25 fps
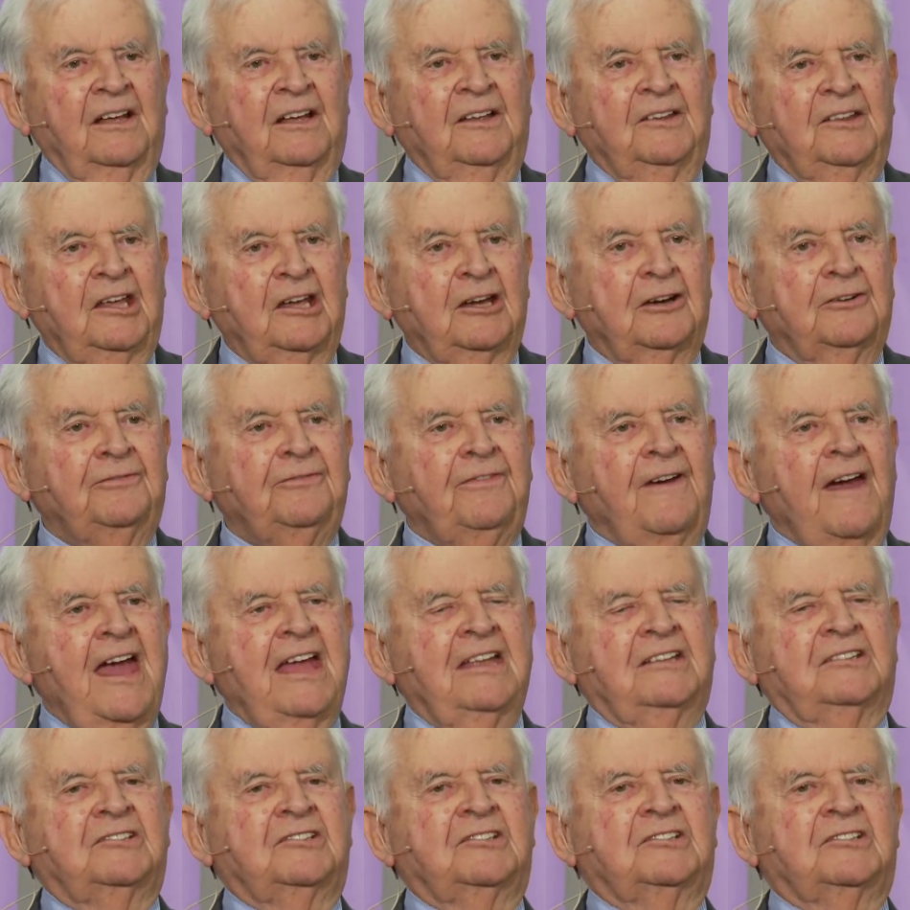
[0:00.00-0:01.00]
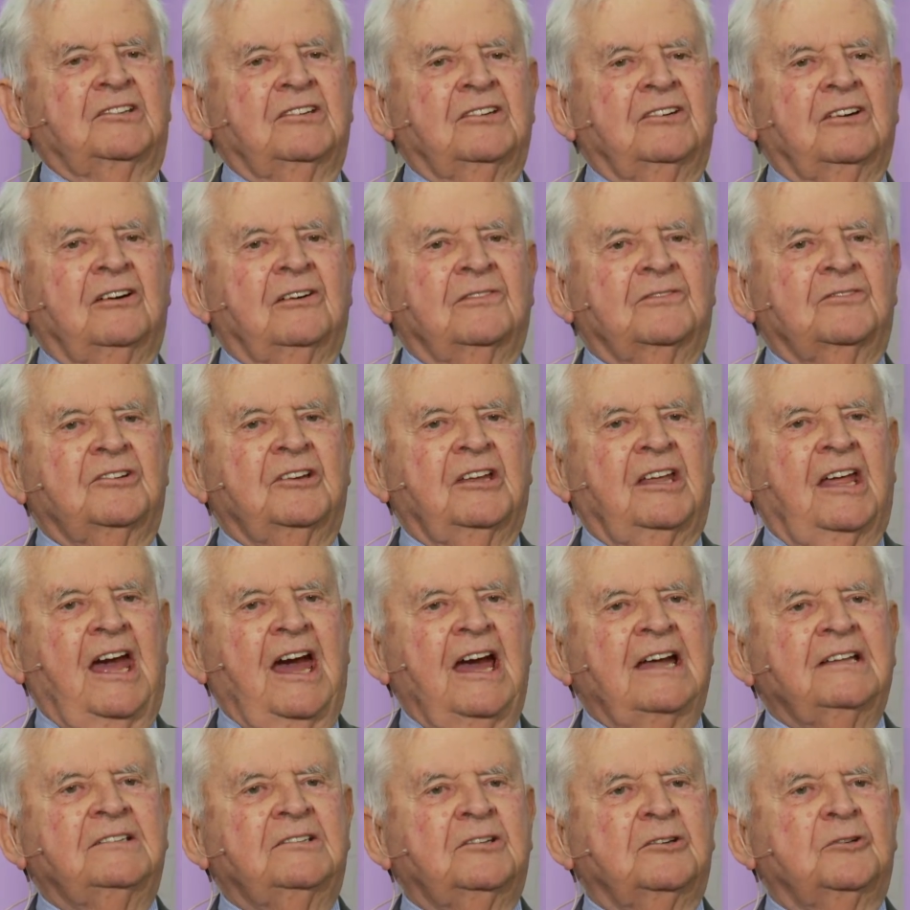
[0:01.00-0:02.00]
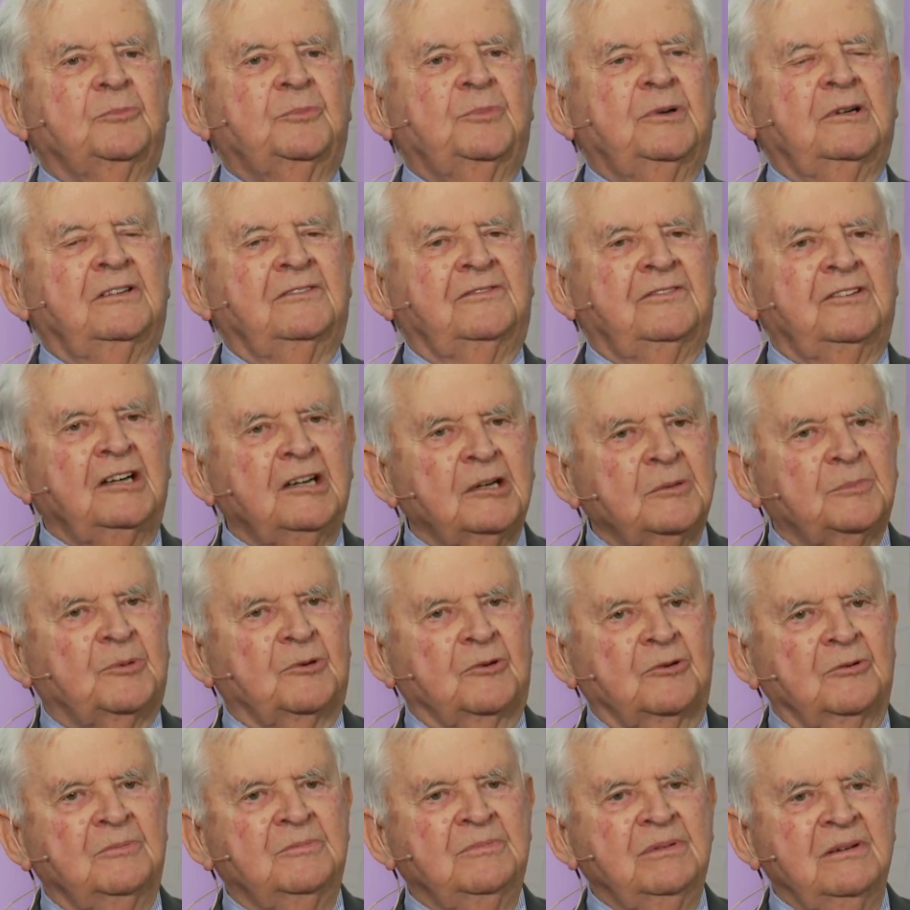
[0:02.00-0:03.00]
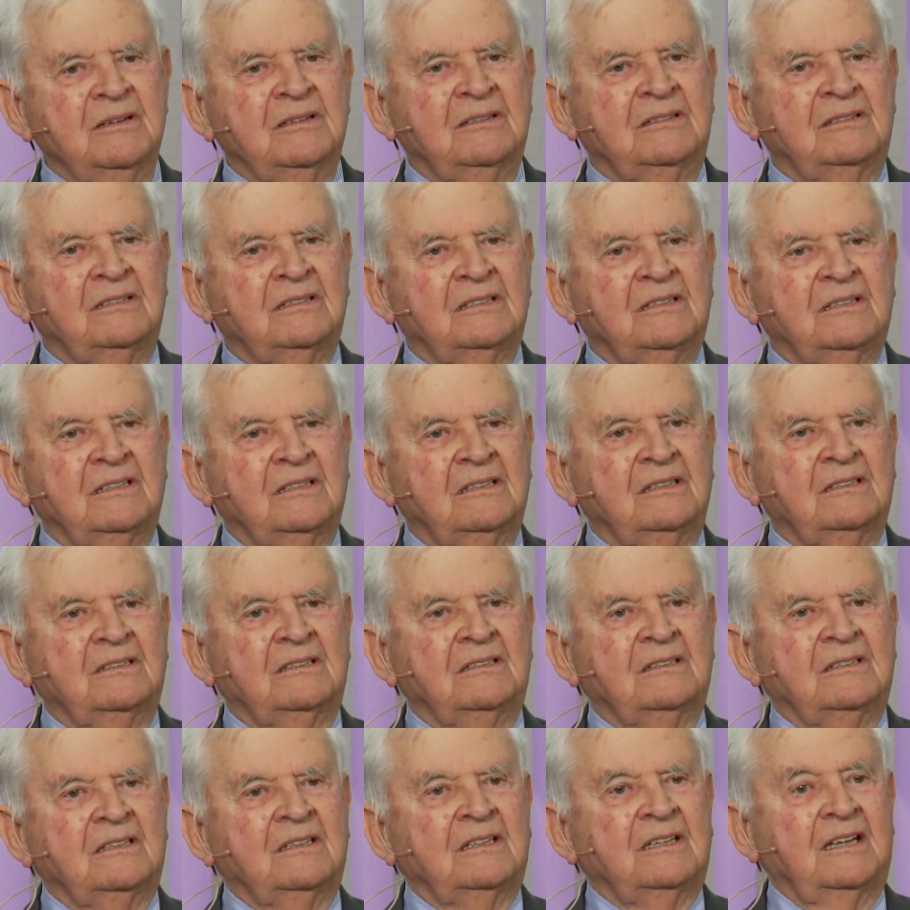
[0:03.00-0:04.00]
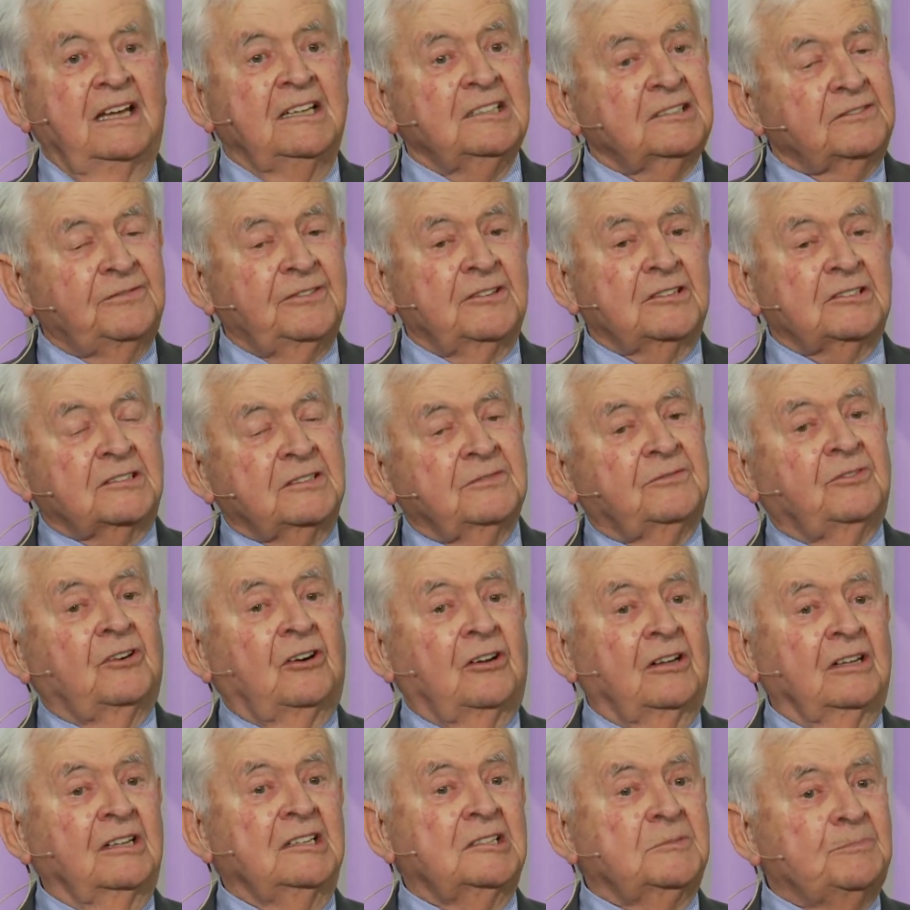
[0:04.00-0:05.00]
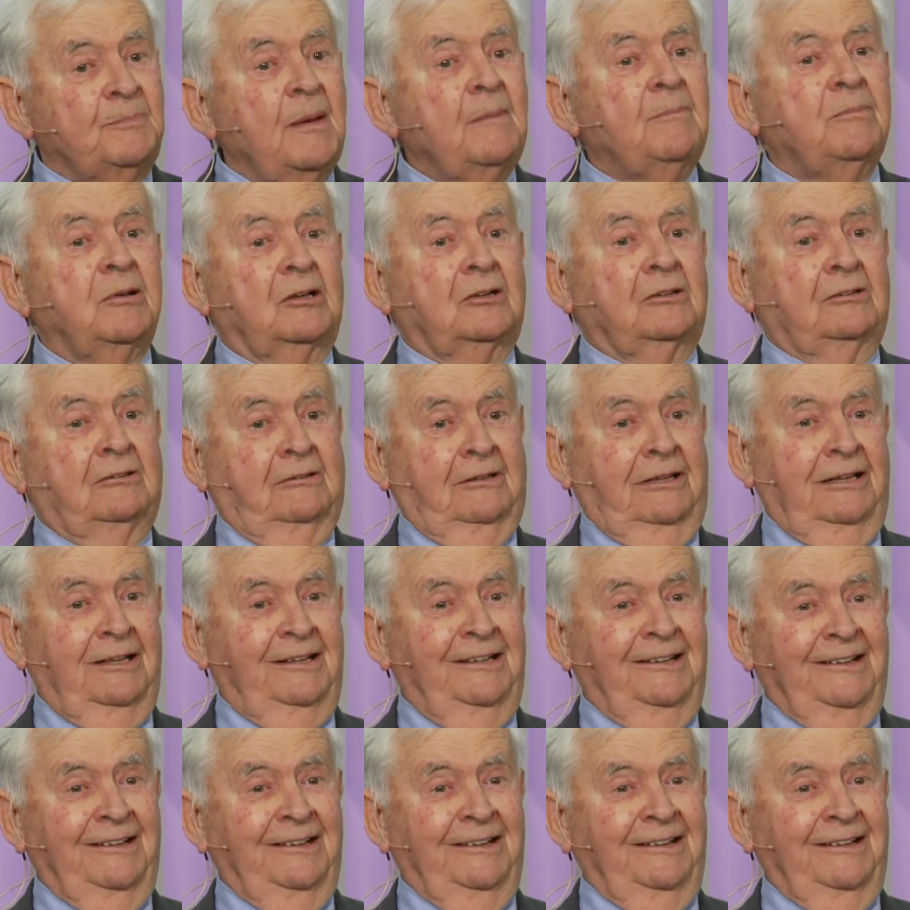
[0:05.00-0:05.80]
The offense of creatio per verbum is, first of all, it's biblical.